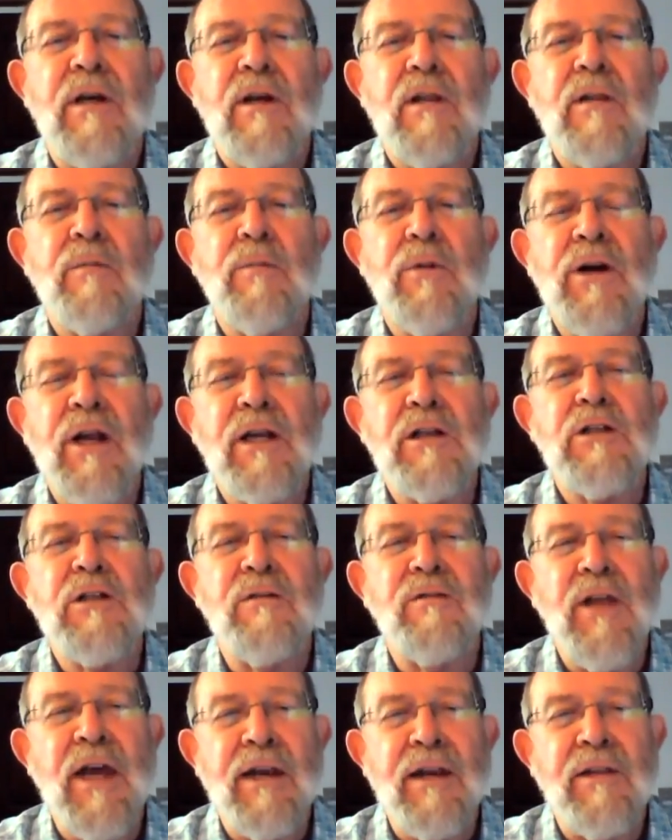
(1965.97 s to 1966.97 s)
the production
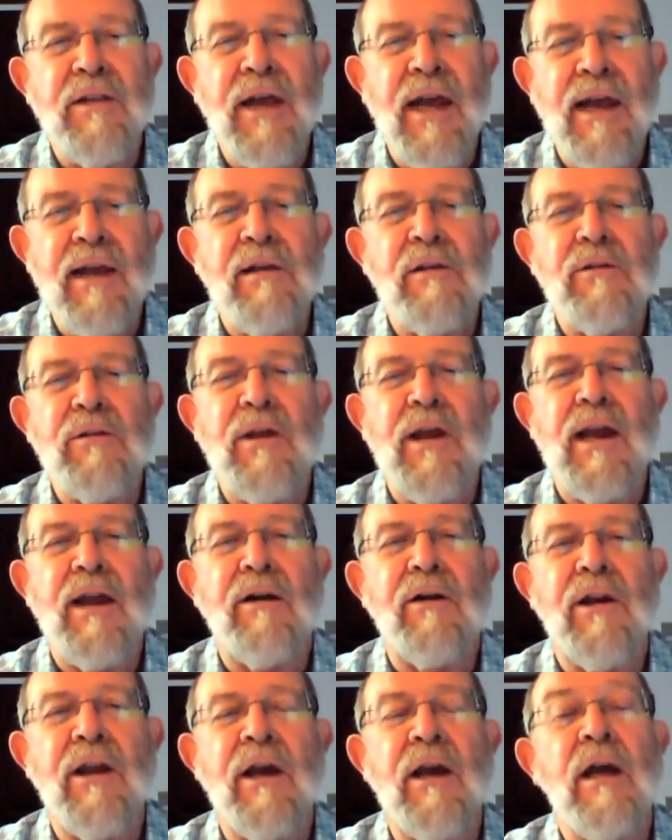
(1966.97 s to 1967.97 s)
of that in the health
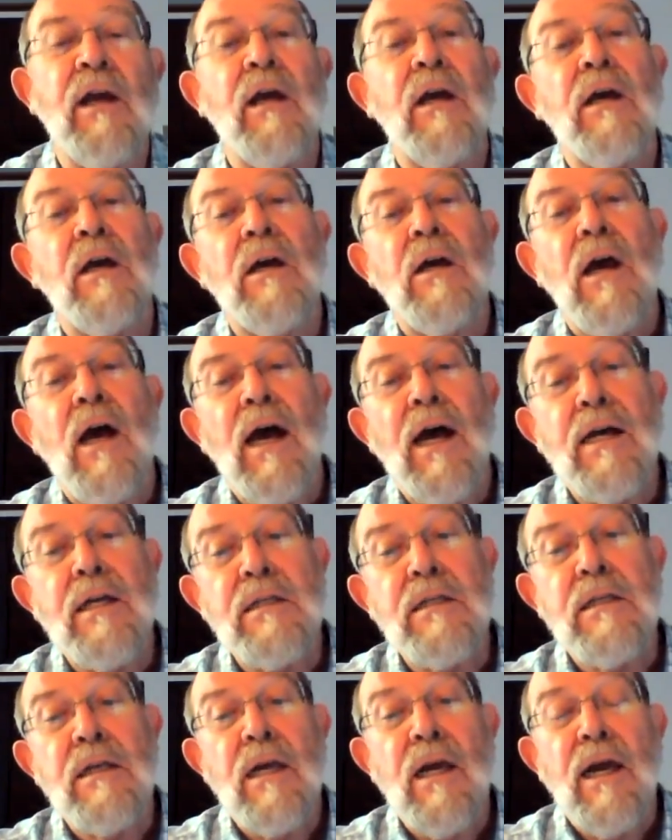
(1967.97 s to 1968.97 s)
area
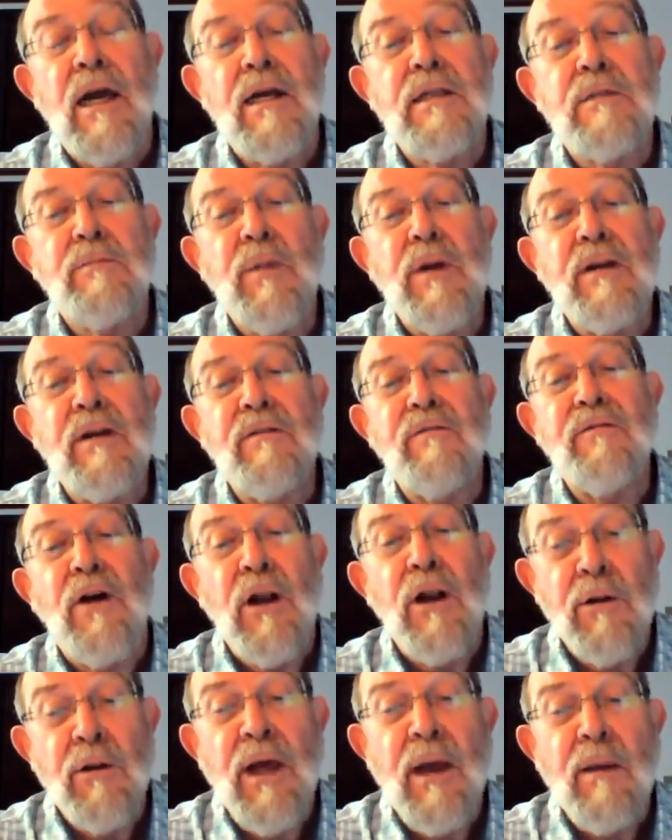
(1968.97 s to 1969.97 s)
has been
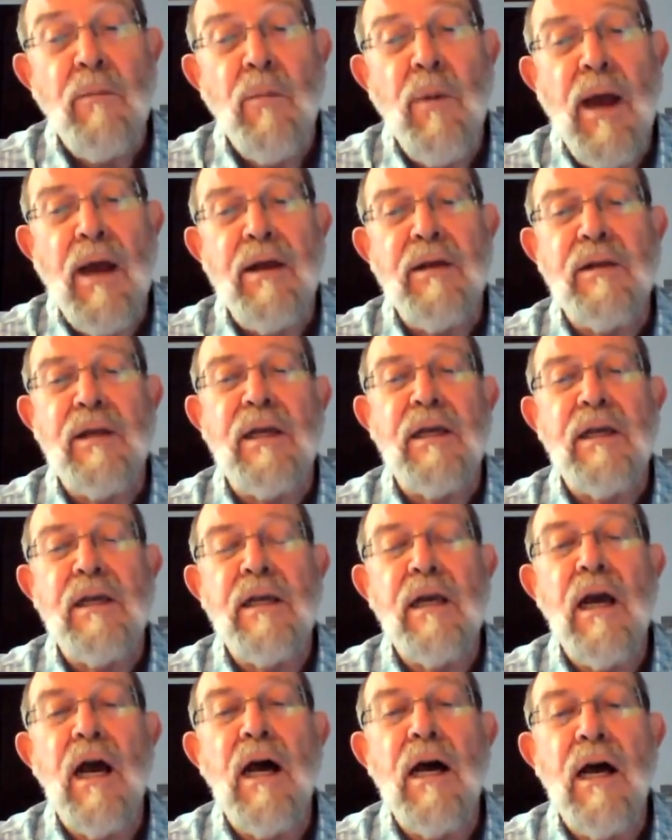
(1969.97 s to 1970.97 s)
followed up by
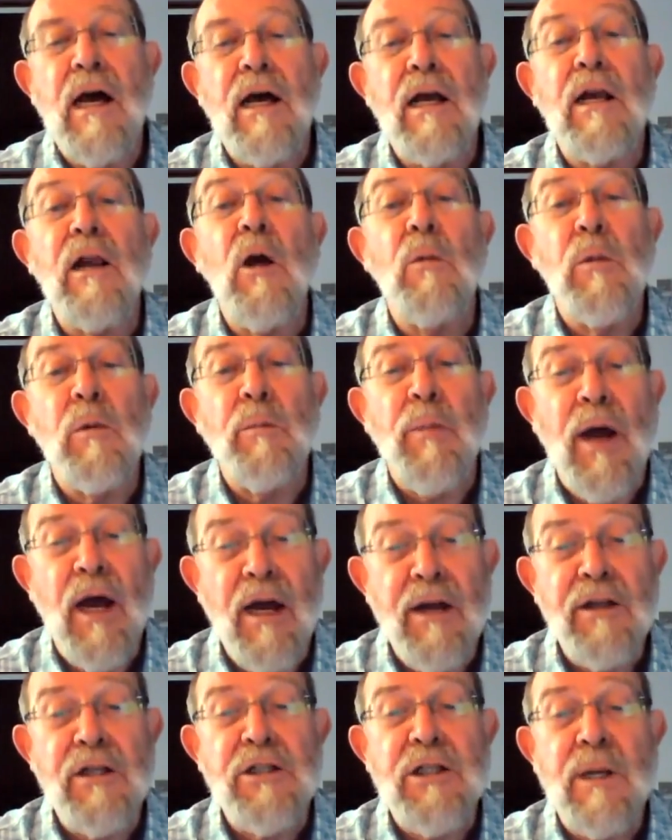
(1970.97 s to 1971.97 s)
the Global
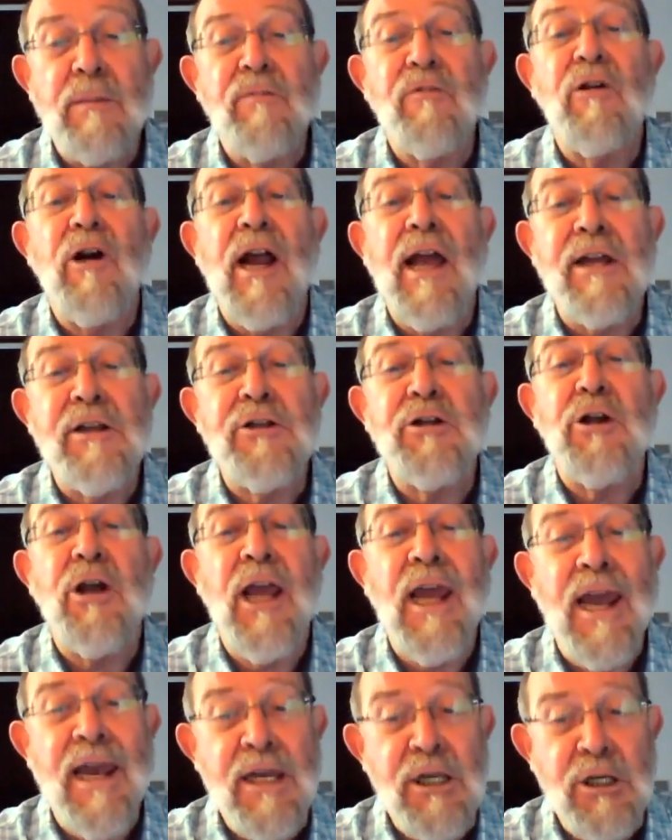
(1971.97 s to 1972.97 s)
Partnership for
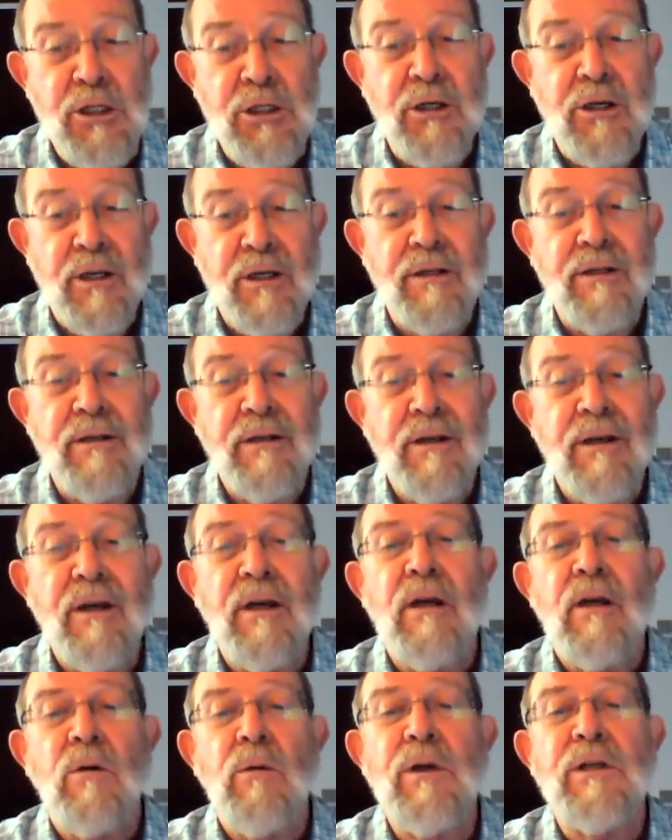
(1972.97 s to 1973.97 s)
Education,
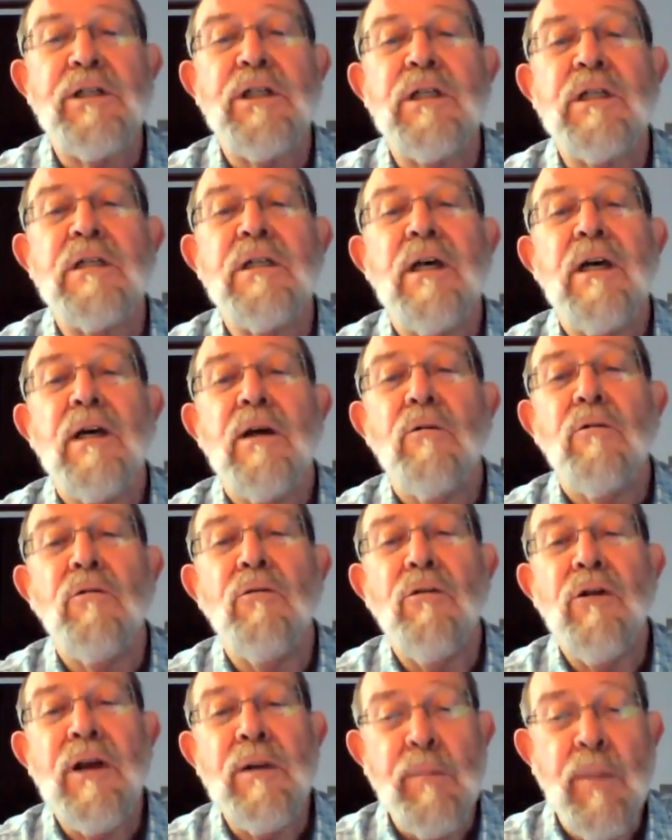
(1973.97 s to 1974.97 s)
which has
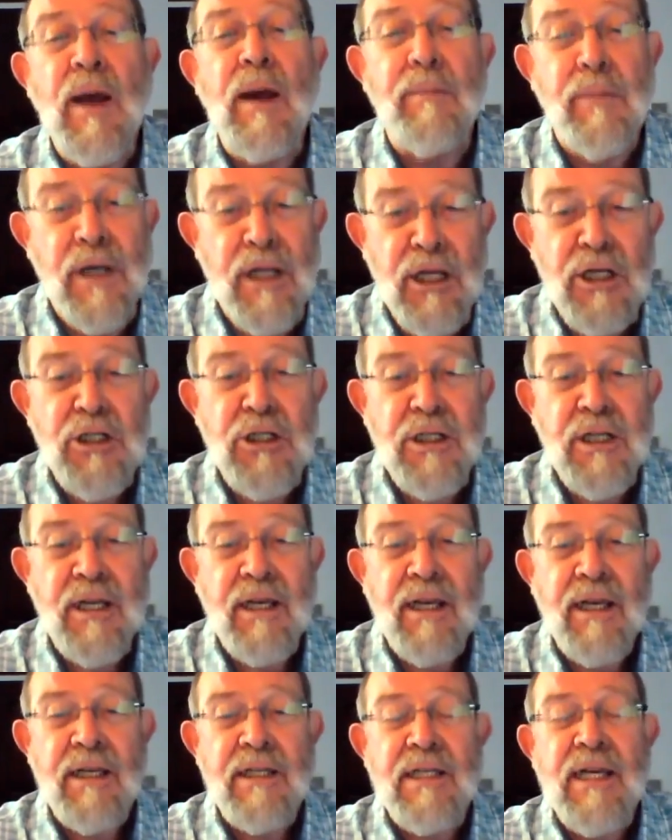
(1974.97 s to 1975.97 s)
republished
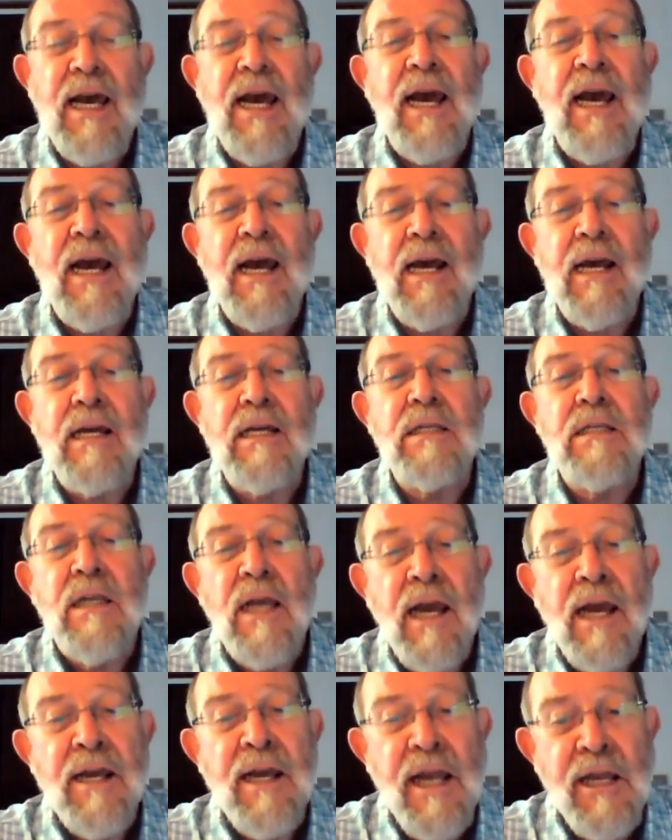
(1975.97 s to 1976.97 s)
it as
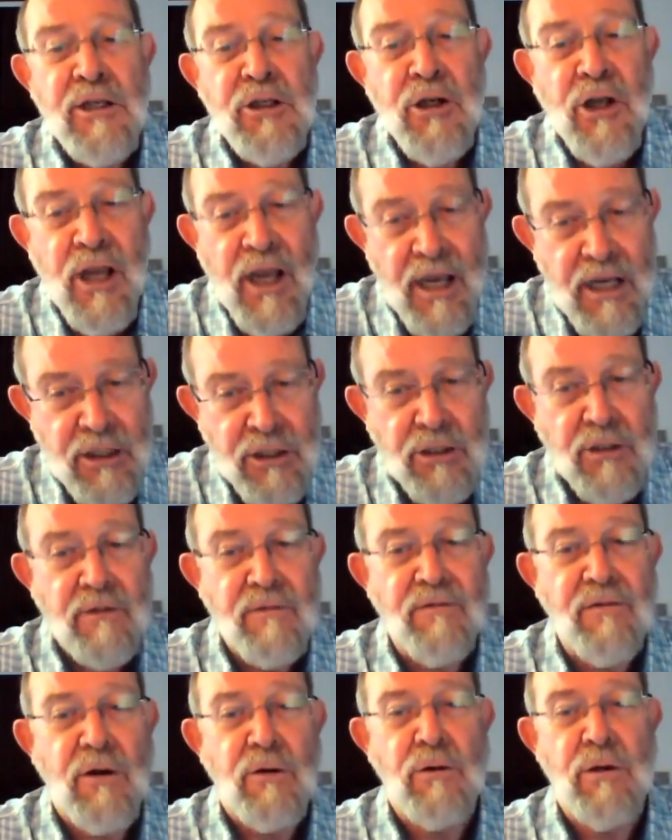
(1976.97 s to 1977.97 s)
an
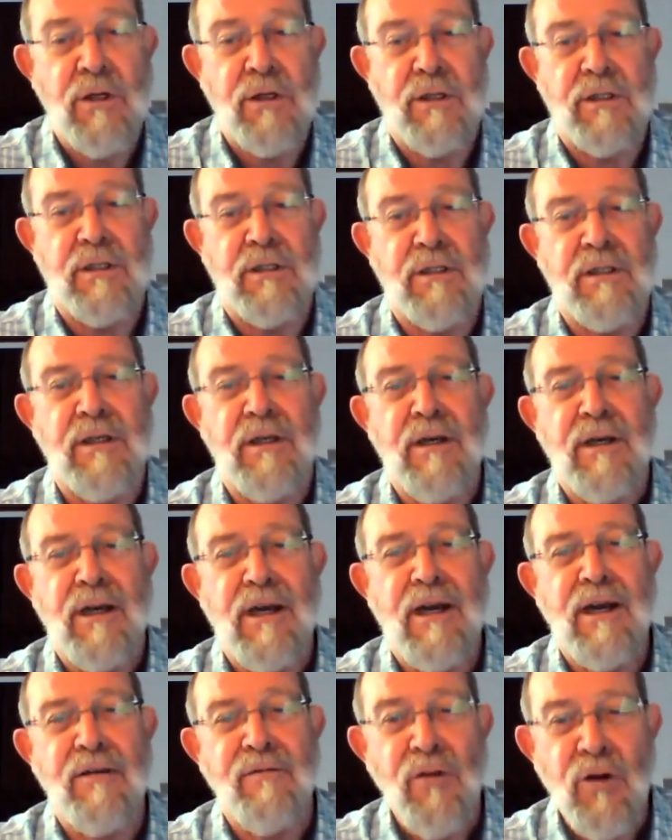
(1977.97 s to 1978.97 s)
education-focused
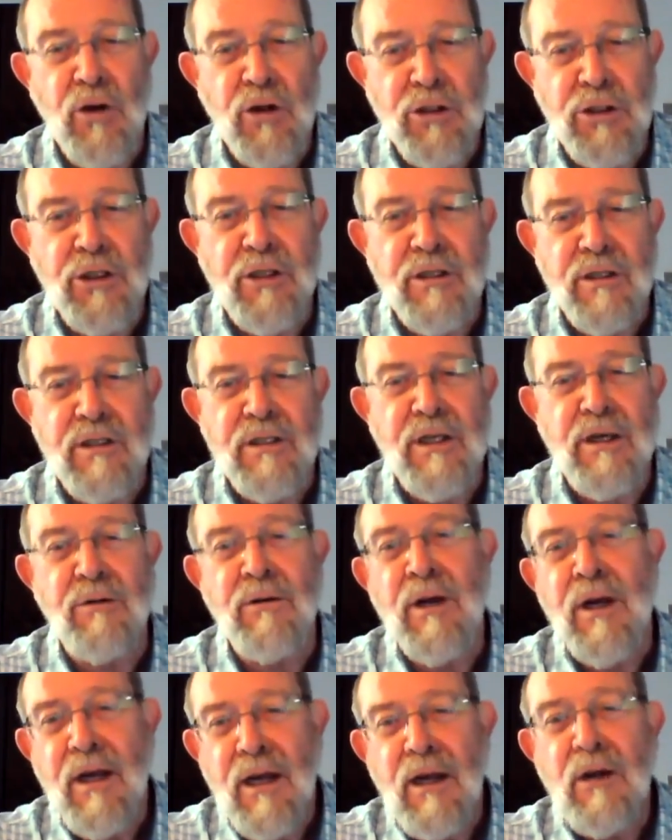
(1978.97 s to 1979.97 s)
version, so
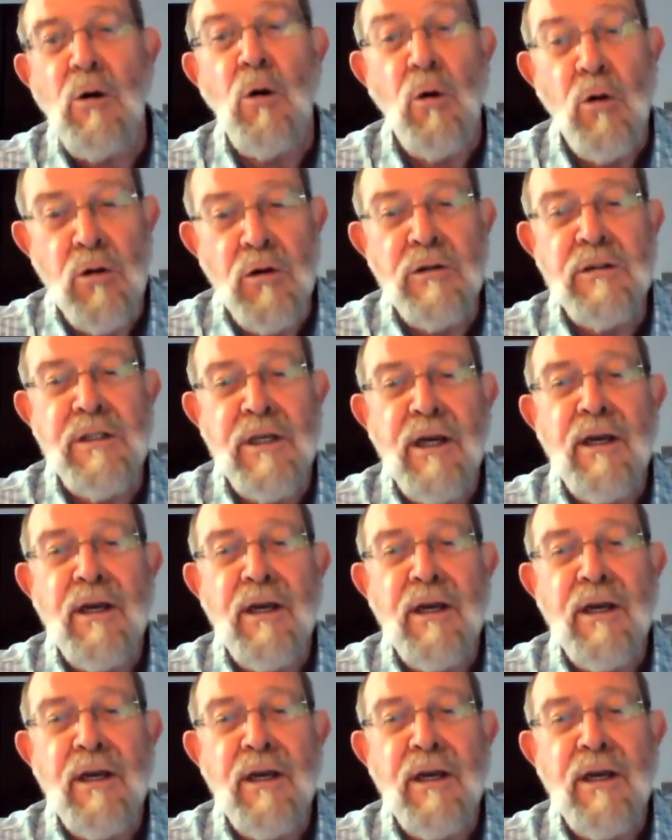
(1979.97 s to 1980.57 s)
called